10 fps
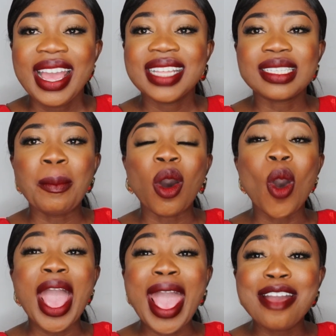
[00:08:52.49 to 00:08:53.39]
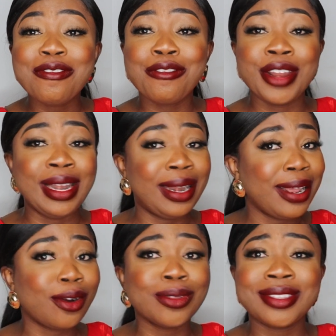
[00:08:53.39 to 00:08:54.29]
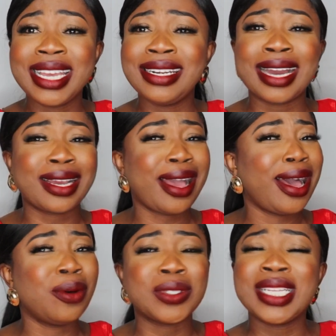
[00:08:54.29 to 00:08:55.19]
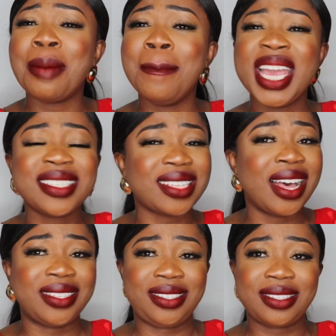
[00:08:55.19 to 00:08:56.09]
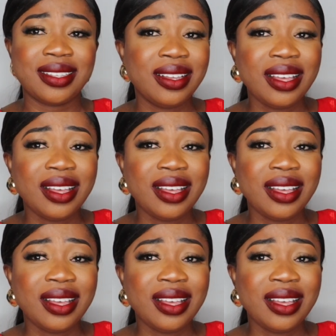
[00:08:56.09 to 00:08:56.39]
It's about every little thing that counts, that makes us